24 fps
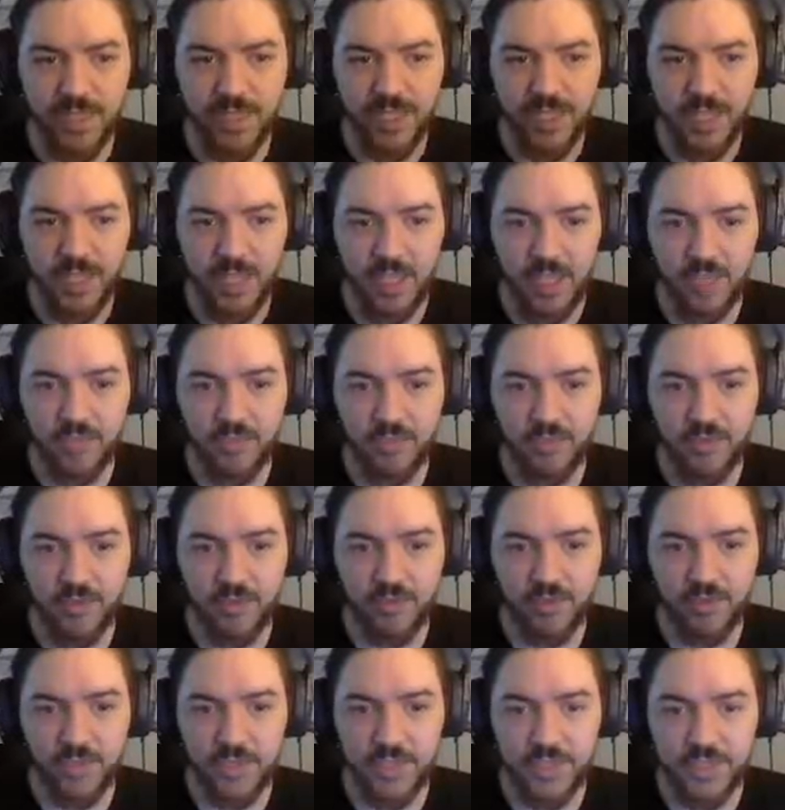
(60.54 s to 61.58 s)
if I,
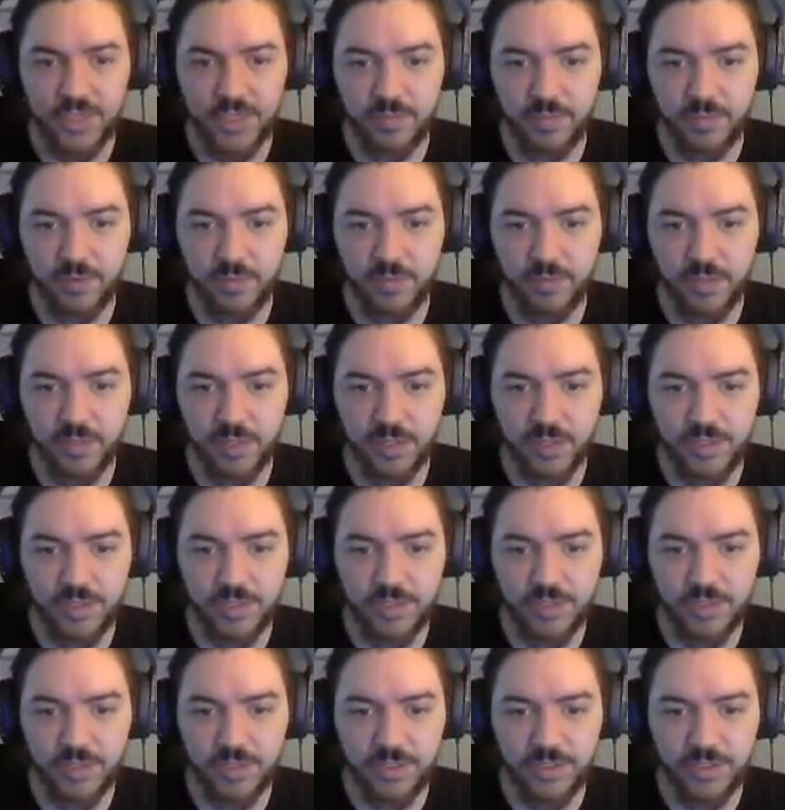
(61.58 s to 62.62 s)
for example,
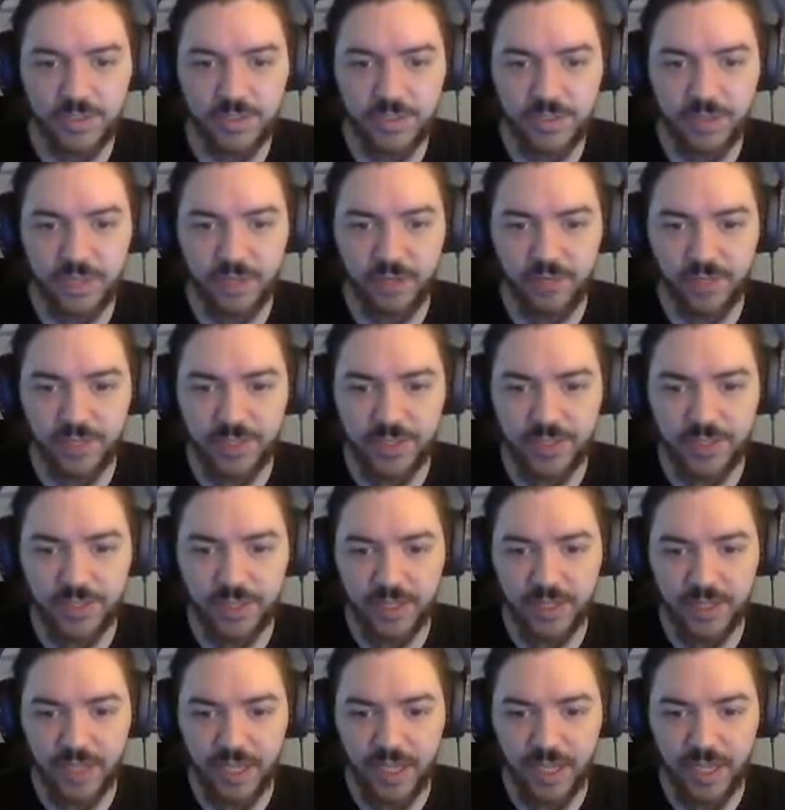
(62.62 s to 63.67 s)
put stuff
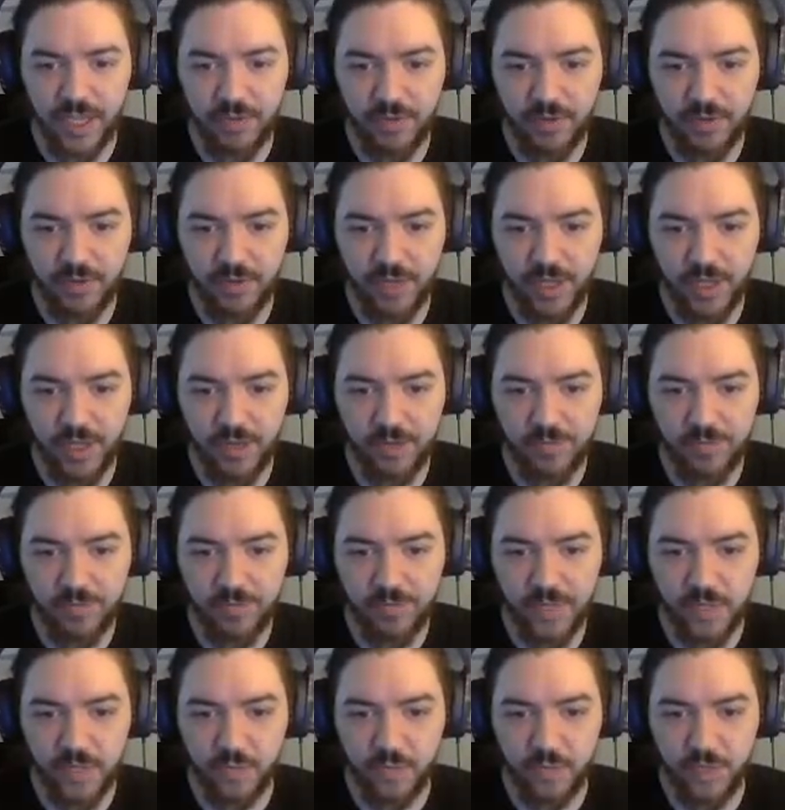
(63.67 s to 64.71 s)
inside the cave over there,
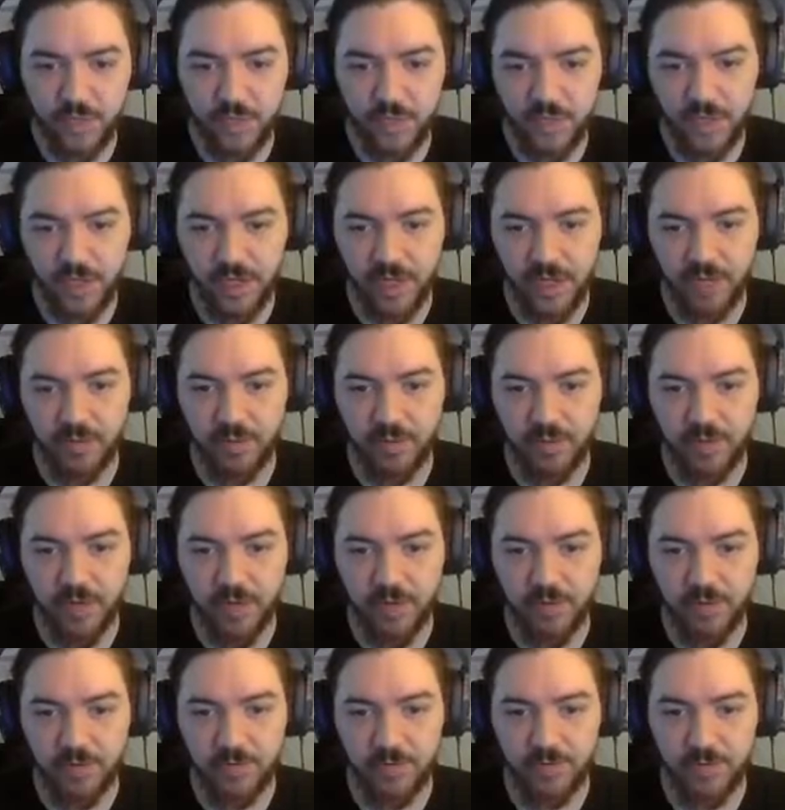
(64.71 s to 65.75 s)
it wouldn't have a
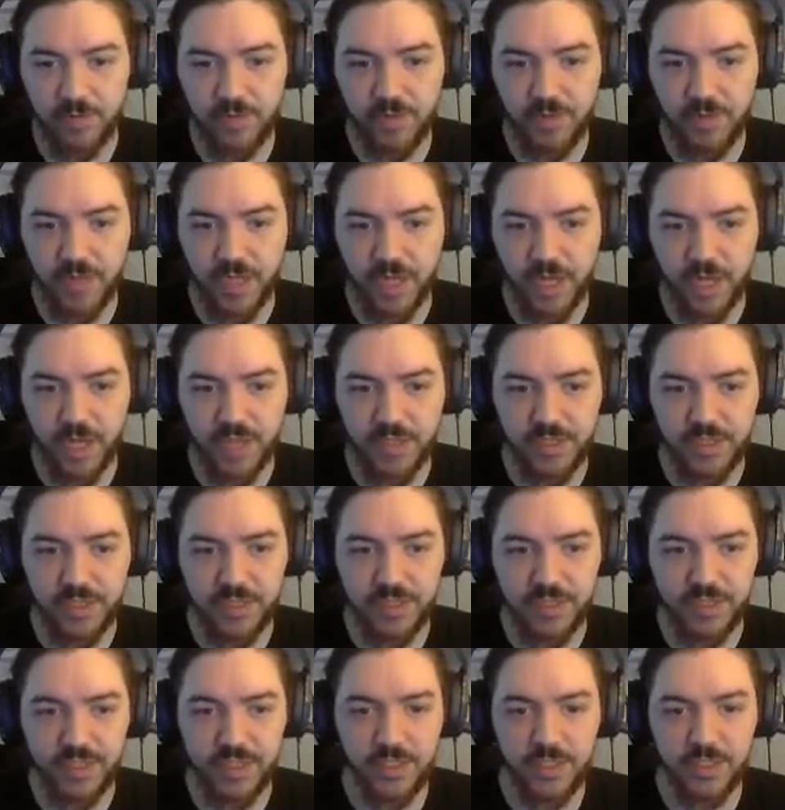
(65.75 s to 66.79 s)
problem. It wouldn't add to
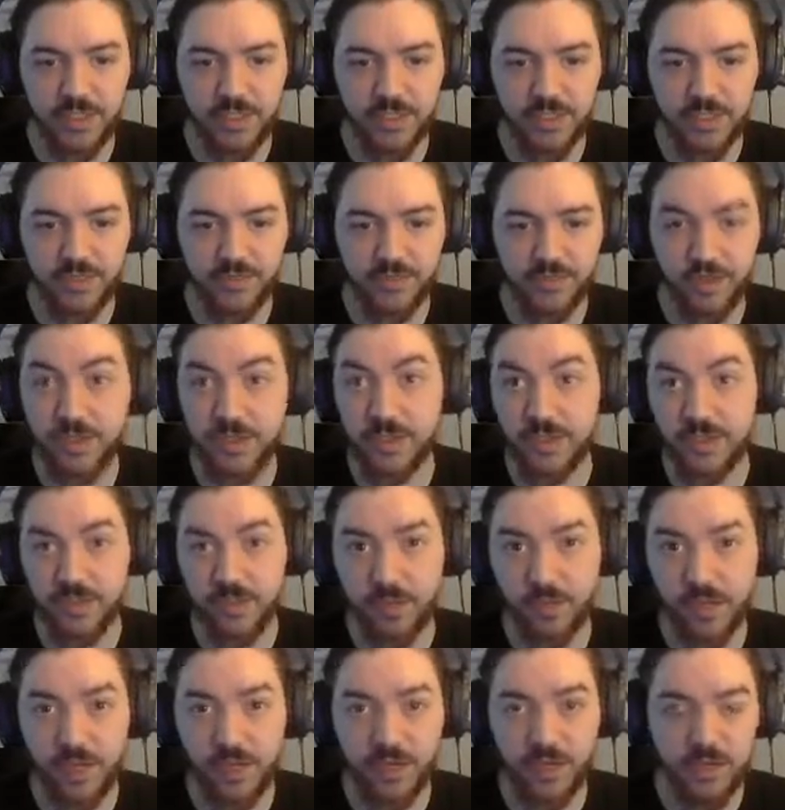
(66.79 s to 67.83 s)
this, at least as far as I'm
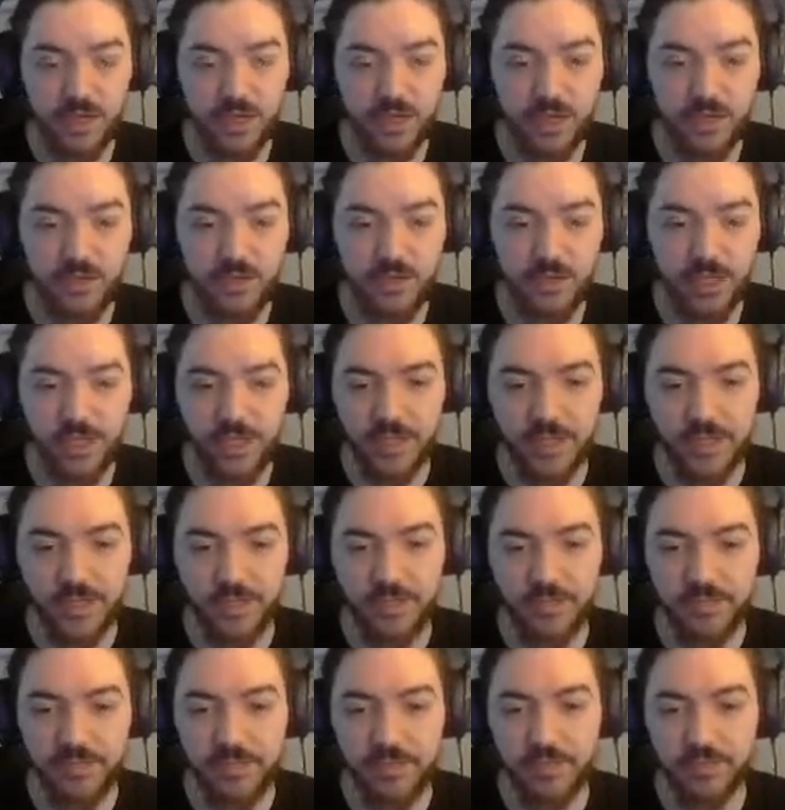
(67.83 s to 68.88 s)
aware. I can't
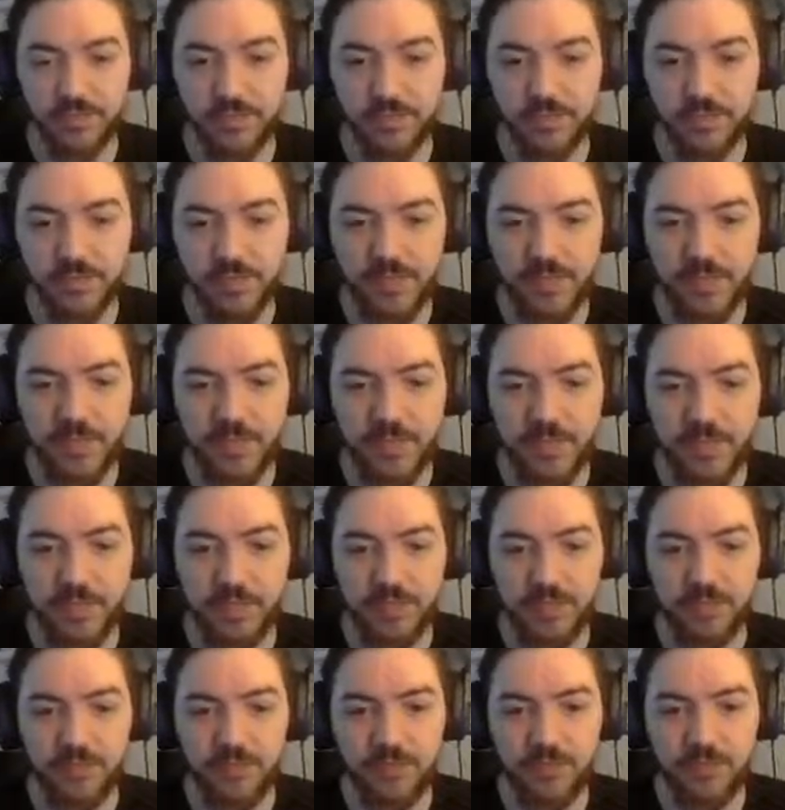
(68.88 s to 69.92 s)
seem to get it
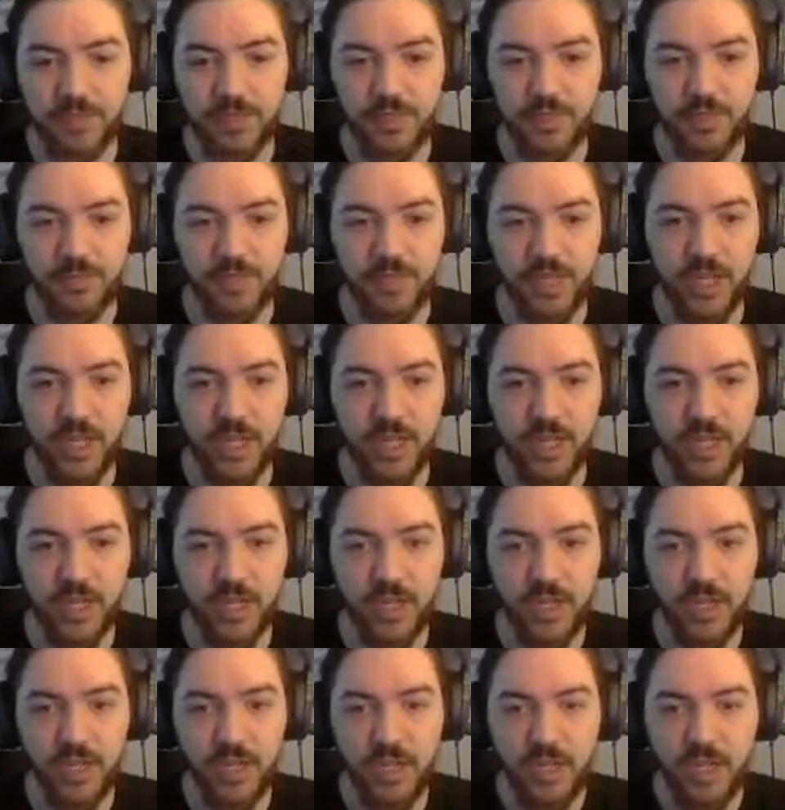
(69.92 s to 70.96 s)
to apply.
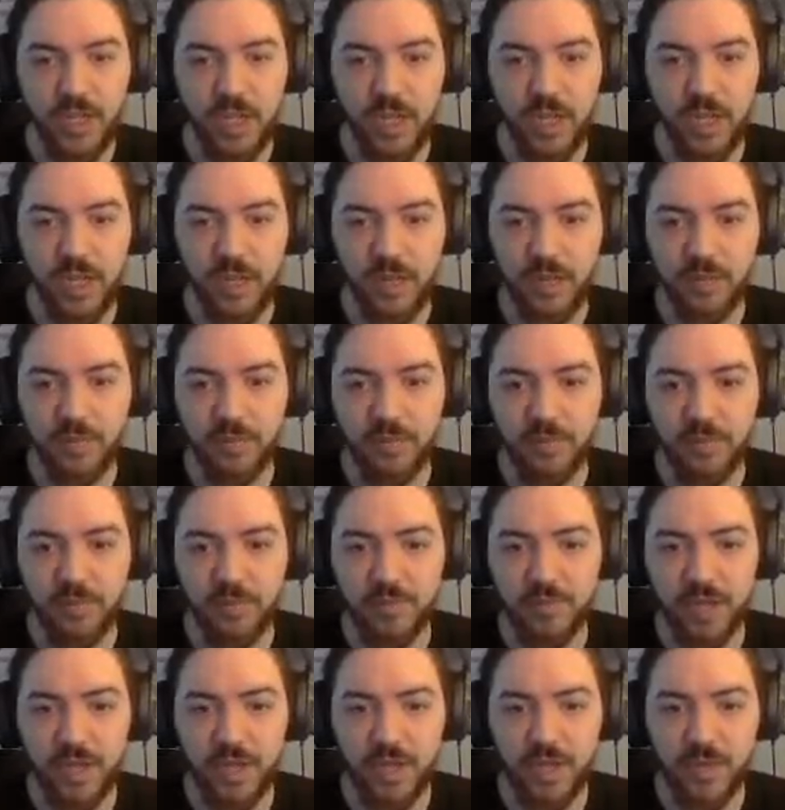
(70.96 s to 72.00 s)

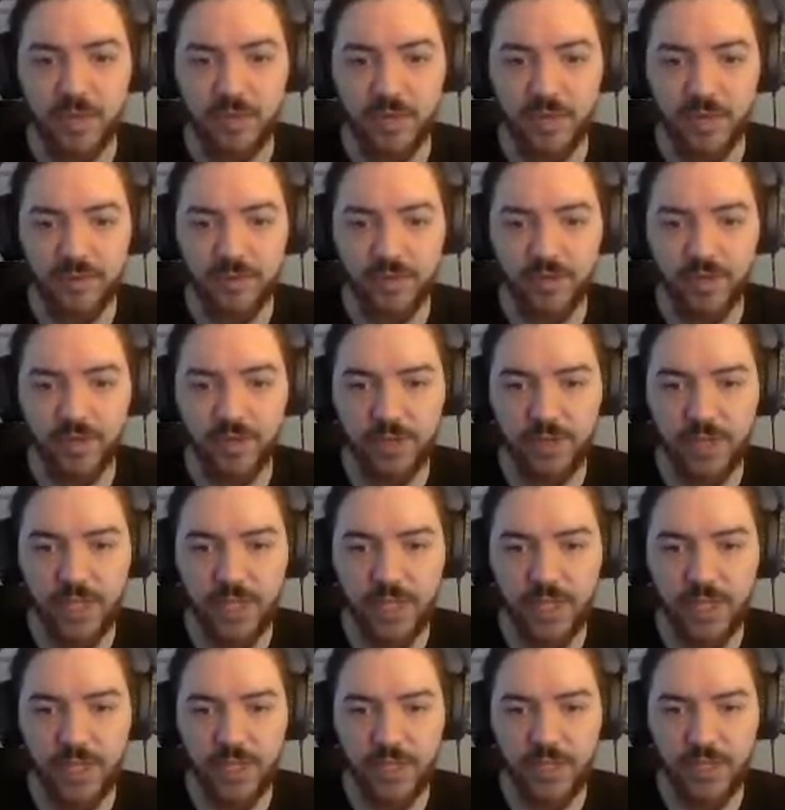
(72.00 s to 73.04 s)
But whenever you're
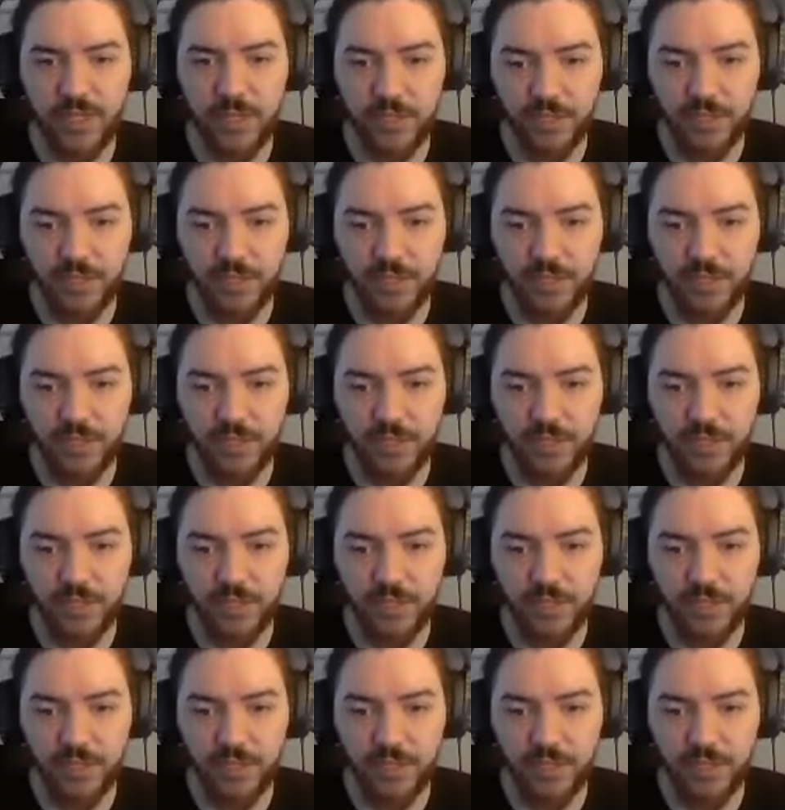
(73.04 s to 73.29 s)
in